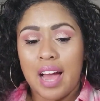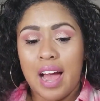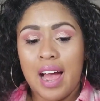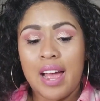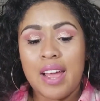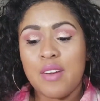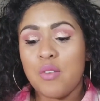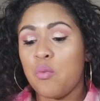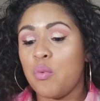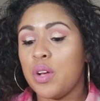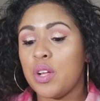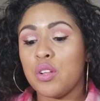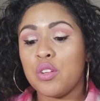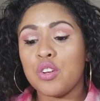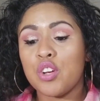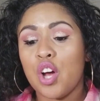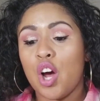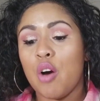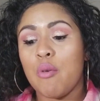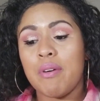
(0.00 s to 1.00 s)
I
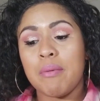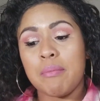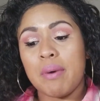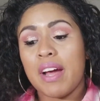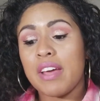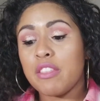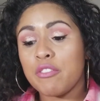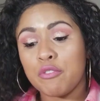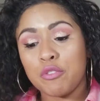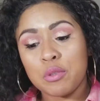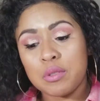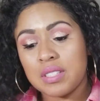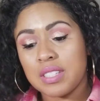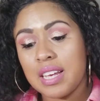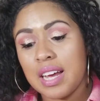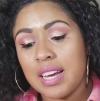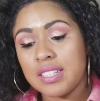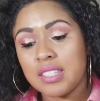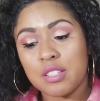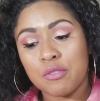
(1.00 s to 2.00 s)
will go and buy the full
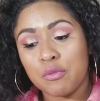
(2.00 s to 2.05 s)
size.